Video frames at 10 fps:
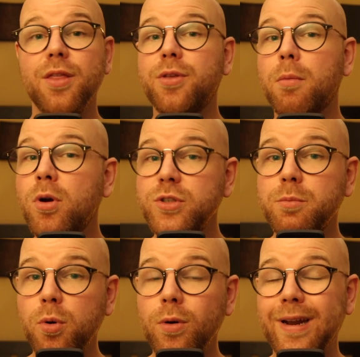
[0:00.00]
that most
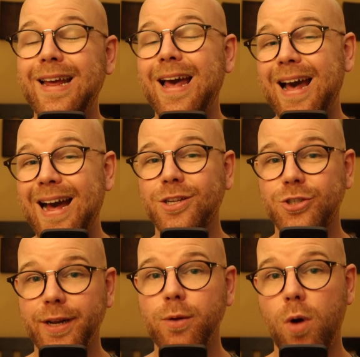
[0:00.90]
importantly
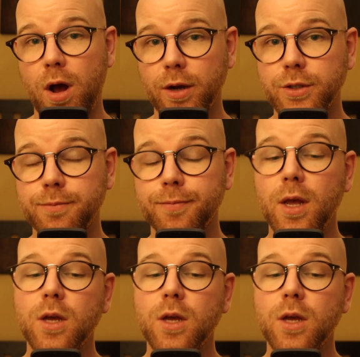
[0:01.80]
actually works.